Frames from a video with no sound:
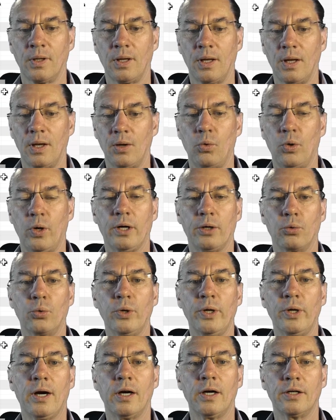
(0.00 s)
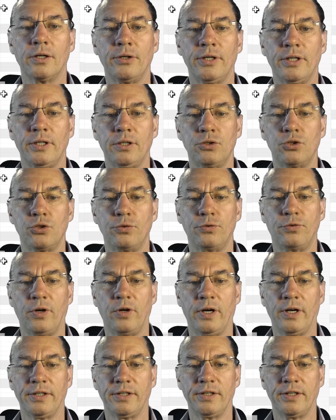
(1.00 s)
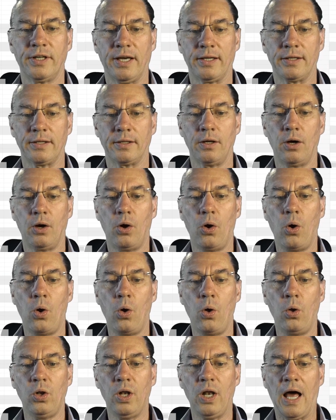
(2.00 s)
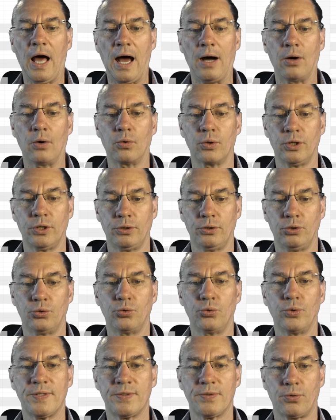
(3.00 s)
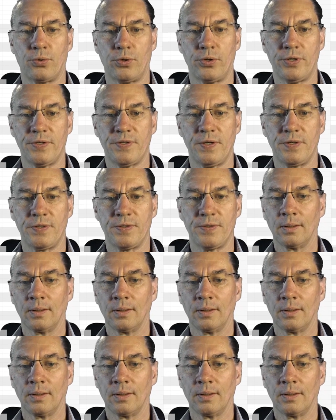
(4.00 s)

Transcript: where we are going to find again all our resources.